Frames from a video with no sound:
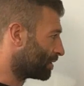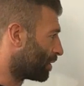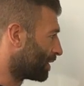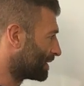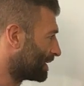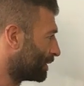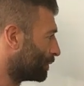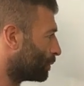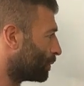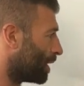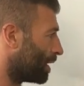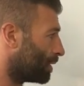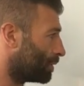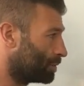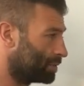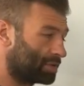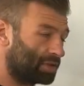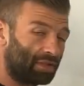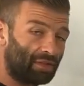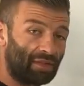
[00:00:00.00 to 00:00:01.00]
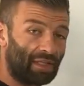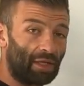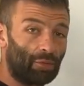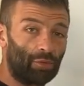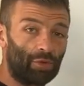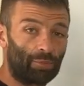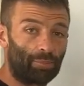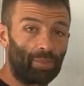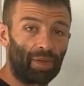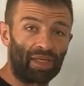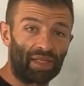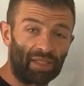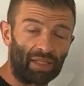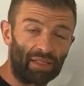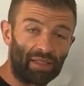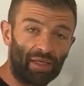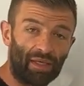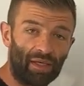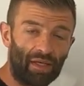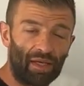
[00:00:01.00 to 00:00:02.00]
ideal world, there would
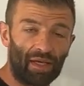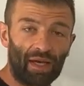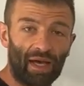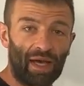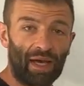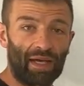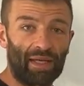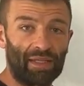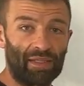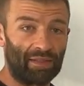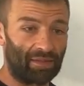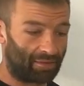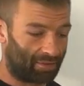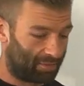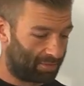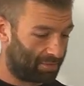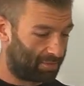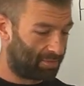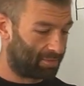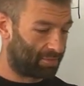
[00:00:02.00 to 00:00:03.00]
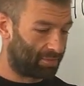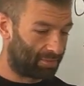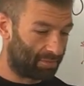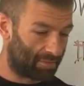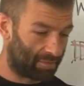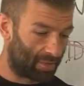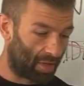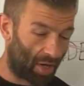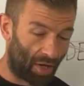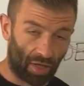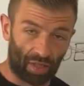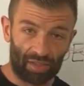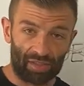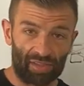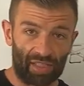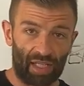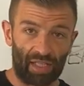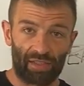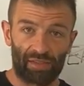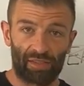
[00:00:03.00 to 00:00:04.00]
be a
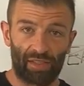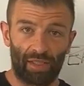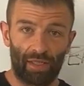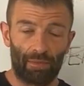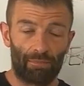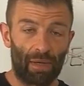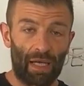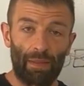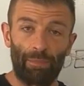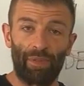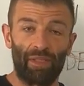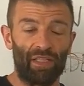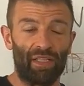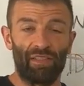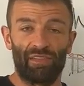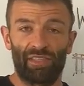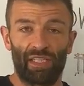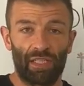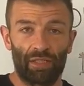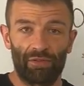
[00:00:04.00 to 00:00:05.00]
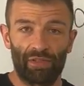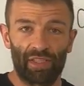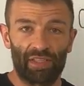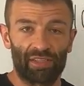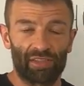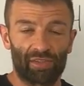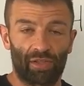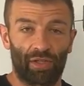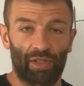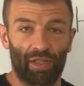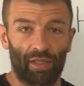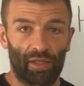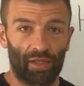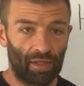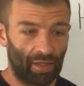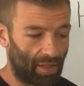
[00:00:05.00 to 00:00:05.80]
architect, maybe an interior designer,